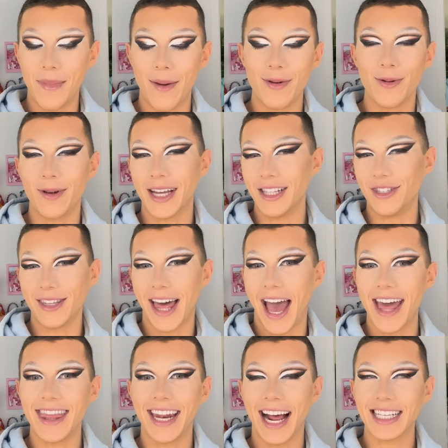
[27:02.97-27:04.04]
Maybe we could do that
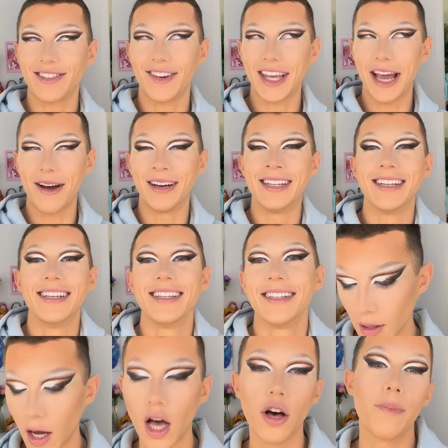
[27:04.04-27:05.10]
in the next video.
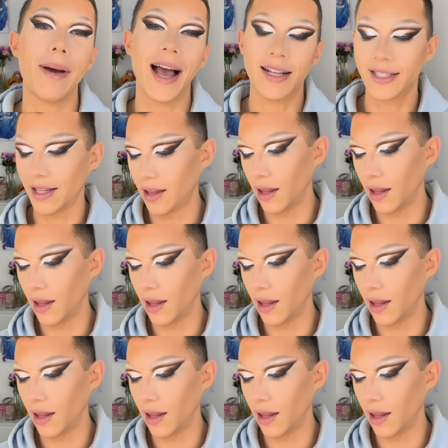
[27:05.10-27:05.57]
Oh, back to the